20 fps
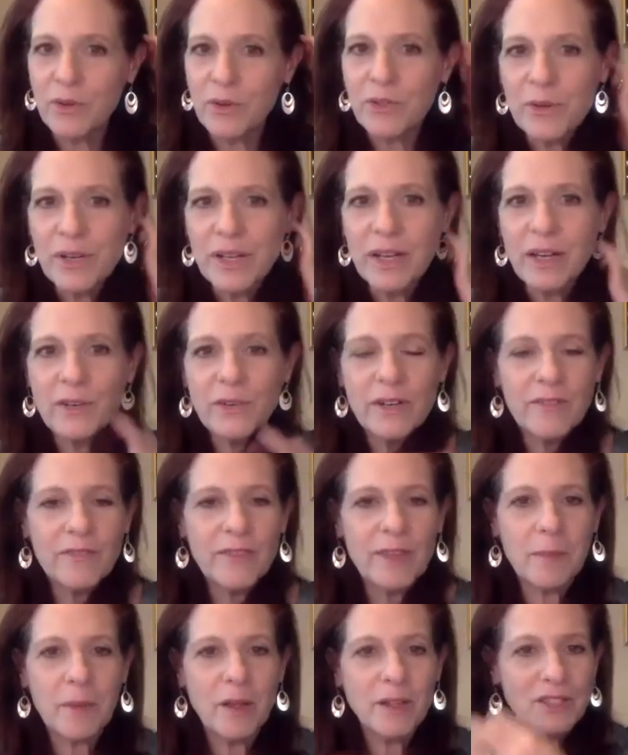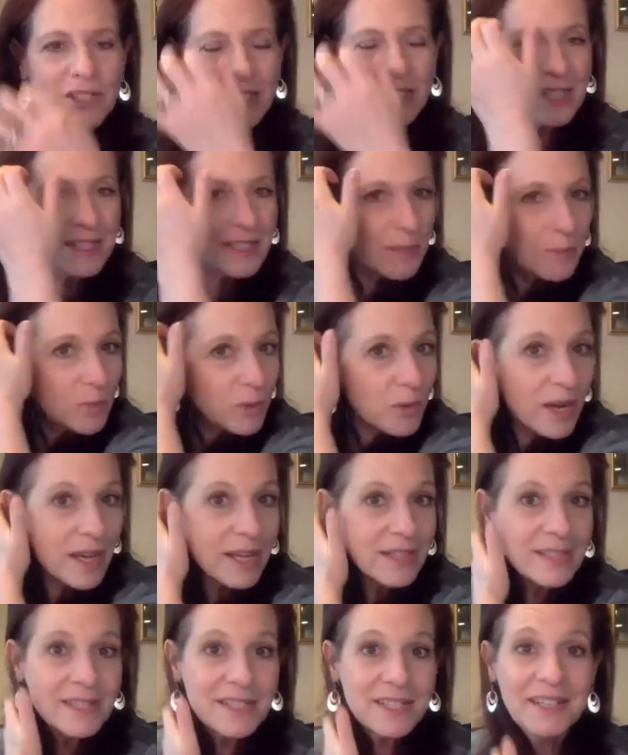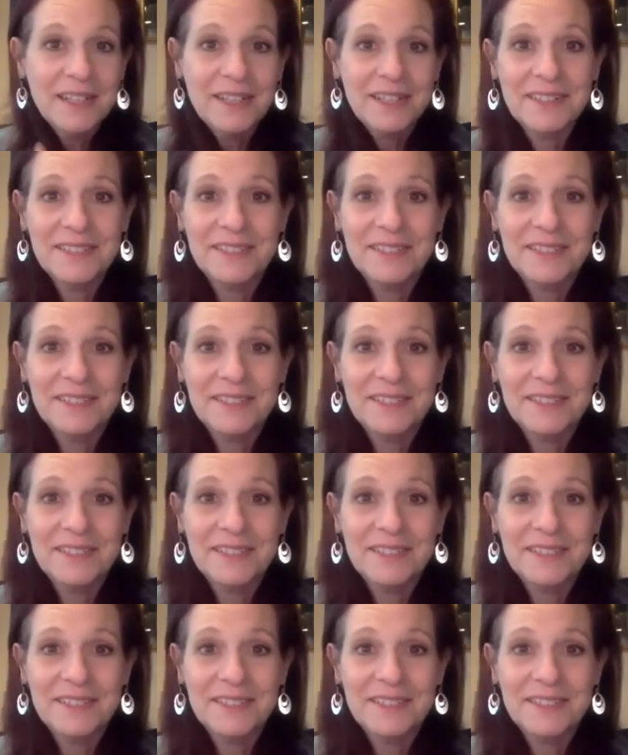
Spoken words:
300 of them, I'll just get depressed